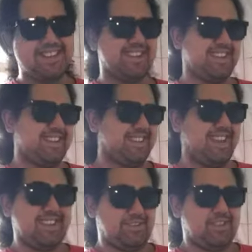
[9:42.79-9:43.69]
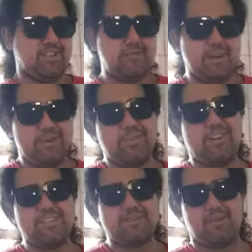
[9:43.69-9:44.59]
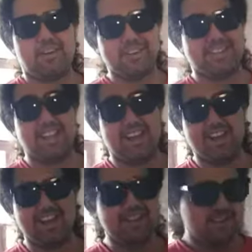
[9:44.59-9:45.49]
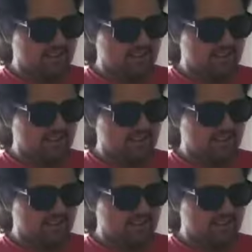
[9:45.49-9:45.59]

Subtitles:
And do I know my way around these parts? Nah.